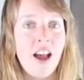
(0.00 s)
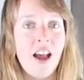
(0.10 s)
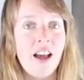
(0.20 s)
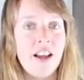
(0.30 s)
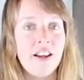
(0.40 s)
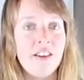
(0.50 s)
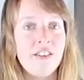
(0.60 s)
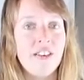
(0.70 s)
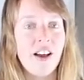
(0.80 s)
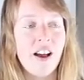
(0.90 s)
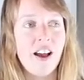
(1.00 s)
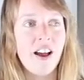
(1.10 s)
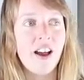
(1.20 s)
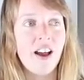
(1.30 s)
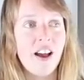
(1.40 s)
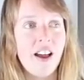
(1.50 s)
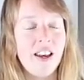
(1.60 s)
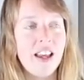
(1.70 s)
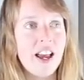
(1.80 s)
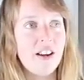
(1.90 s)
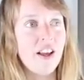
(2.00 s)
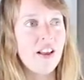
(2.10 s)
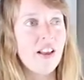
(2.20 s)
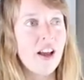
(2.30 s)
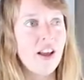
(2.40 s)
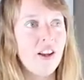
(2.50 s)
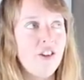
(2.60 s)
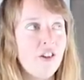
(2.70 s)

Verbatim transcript: and and again it, it